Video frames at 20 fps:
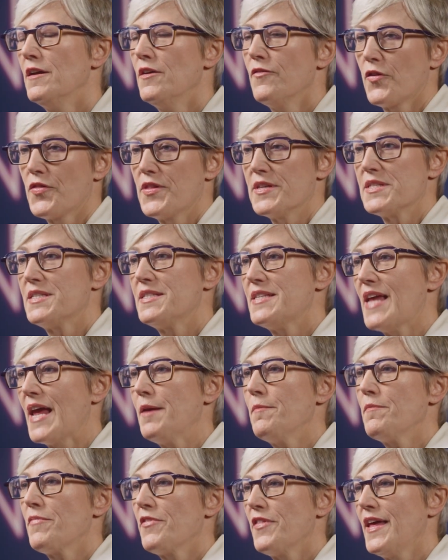for the
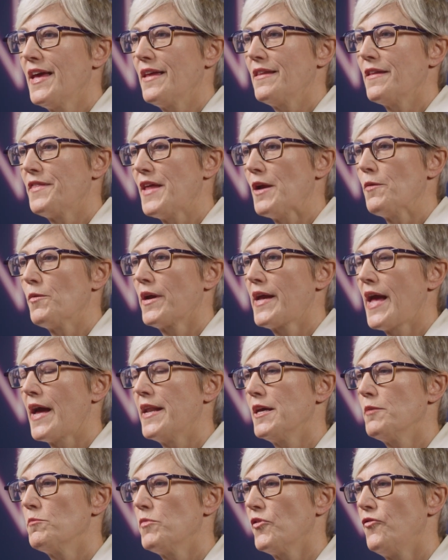same thing that they were
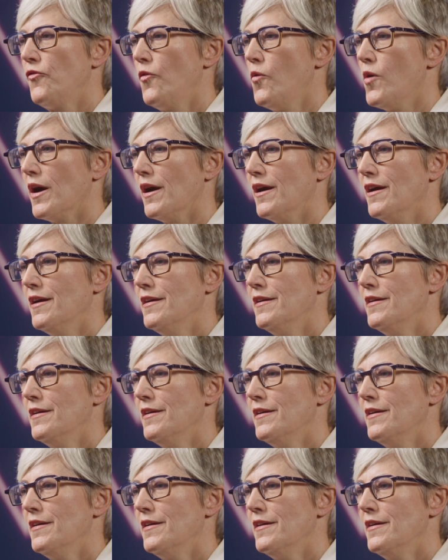getting before?